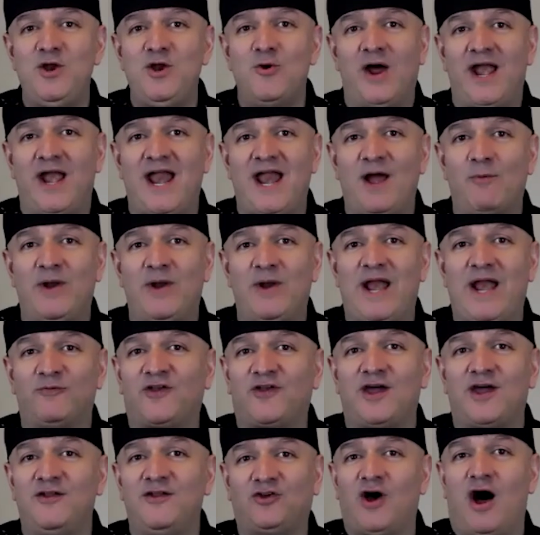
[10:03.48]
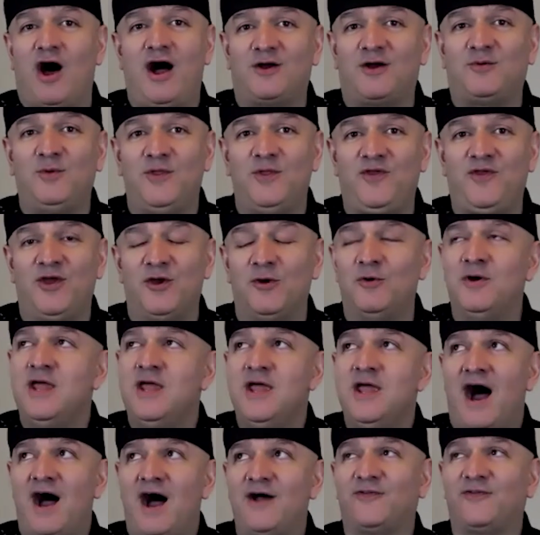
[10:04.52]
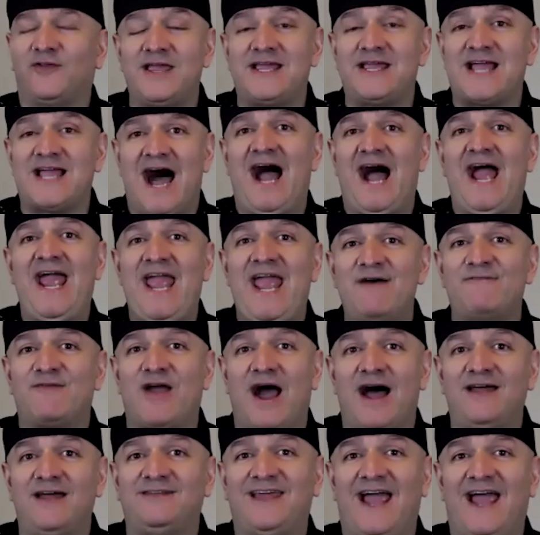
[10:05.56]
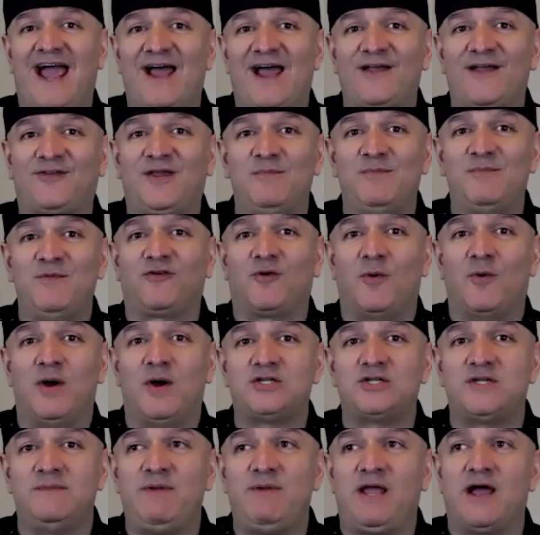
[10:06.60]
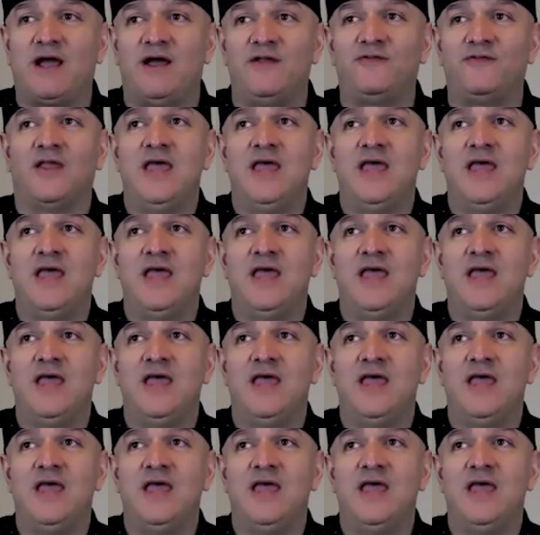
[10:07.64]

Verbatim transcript: when I when I was going to talk with you, I was like, I have got to ask him this question because